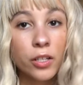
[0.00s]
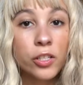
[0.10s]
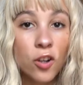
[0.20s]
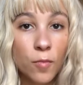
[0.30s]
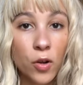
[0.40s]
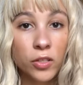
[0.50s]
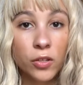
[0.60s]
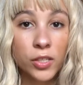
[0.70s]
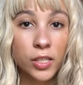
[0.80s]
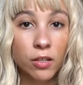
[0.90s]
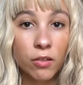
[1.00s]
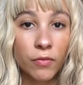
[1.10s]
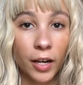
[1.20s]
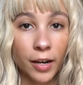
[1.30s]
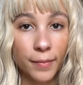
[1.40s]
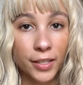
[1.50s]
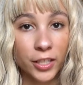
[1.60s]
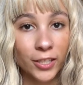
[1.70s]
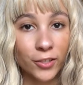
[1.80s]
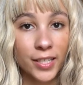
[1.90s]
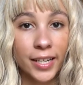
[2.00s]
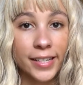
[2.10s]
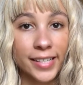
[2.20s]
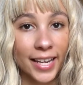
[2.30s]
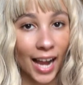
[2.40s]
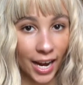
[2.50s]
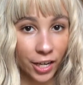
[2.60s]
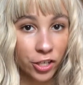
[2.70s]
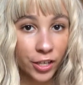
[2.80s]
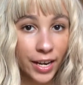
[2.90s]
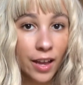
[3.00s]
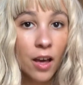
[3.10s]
So I'm also still very much interested in psychiatry.